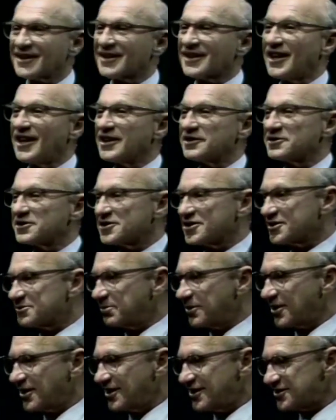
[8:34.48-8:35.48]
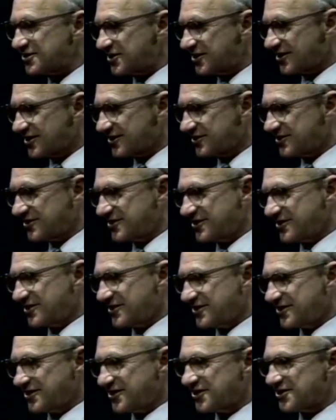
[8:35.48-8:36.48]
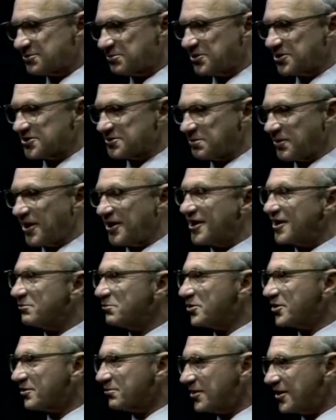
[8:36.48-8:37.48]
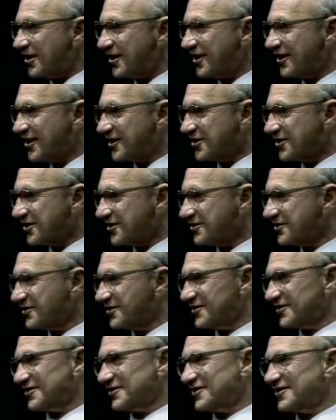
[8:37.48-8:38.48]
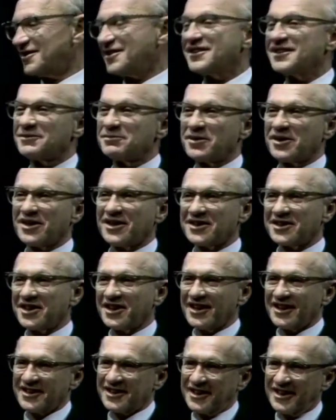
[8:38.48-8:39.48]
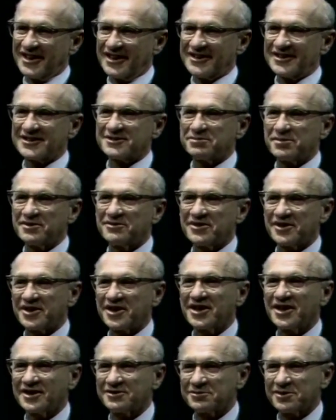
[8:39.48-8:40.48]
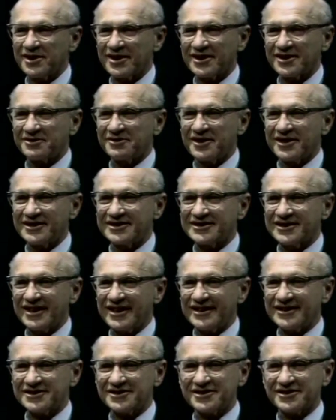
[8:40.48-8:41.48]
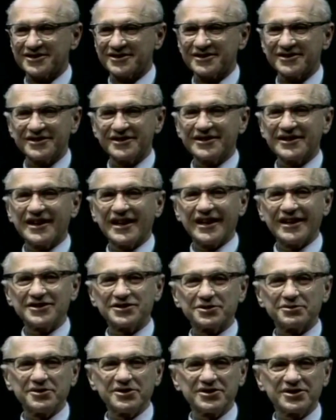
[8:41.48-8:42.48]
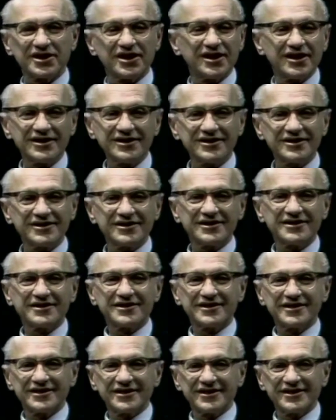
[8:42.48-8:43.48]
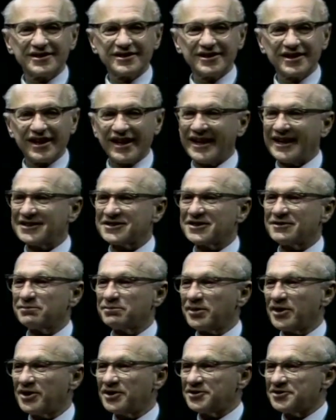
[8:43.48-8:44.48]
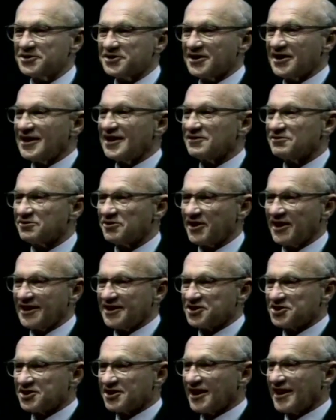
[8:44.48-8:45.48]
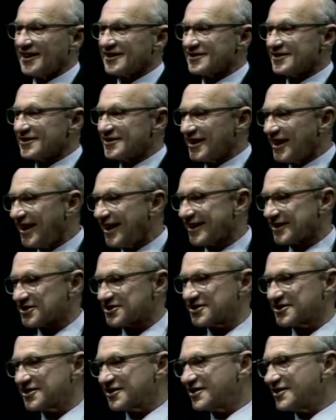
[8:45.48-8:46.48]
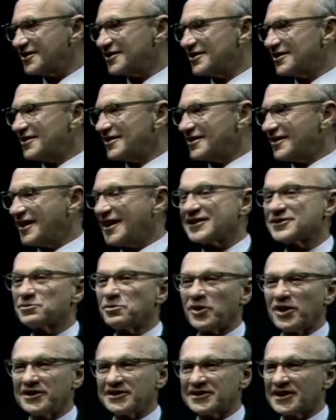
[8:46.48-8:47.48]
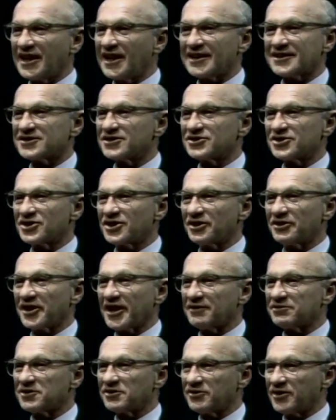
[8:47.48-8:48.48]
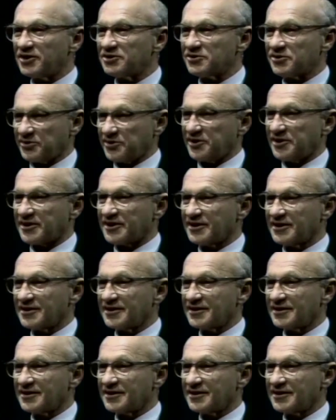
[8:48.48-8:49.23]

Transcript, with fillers: Congress has been listening. It's been spending more money on you. But on the other hand, it's been very unwilling to raise taxes. As a result, it has imposed inflation as a tax. That's one tax that you don't have to vote for,